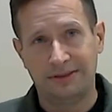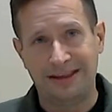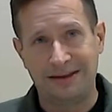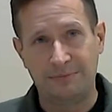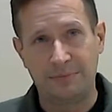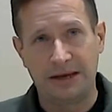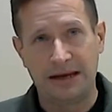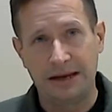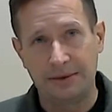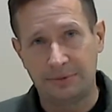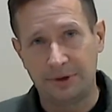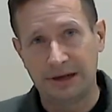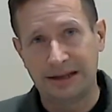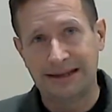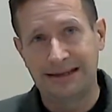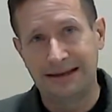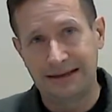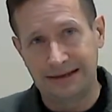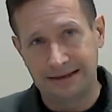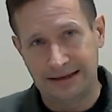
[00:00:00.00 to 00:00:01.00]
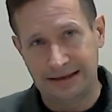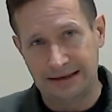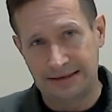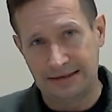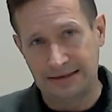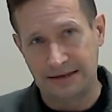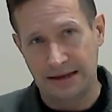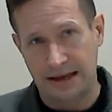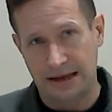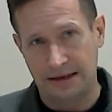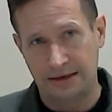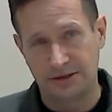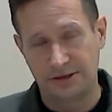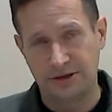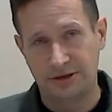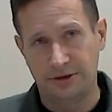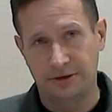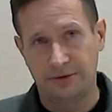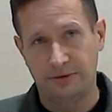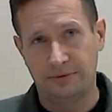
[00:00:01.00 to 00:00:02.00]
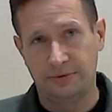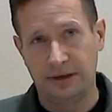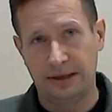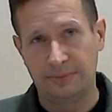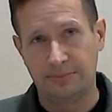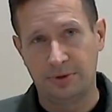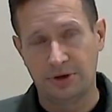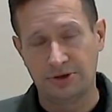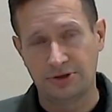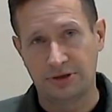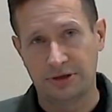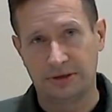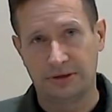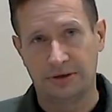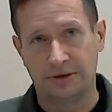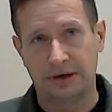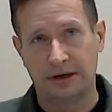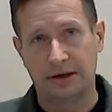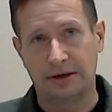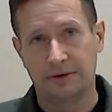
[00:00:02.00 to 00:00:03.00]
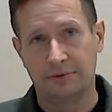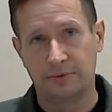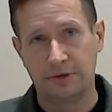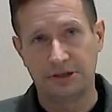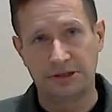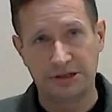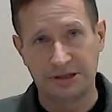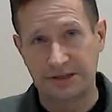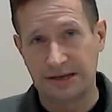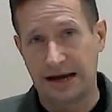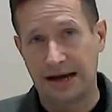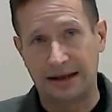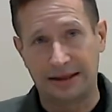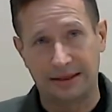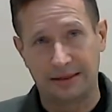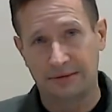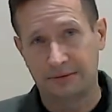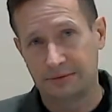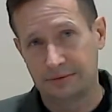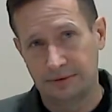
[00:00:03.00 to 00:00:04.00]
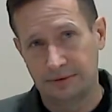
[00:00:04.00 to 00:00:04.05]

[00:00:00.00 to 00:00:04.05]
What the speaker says: they've been able to get kids into in-person learning, which has not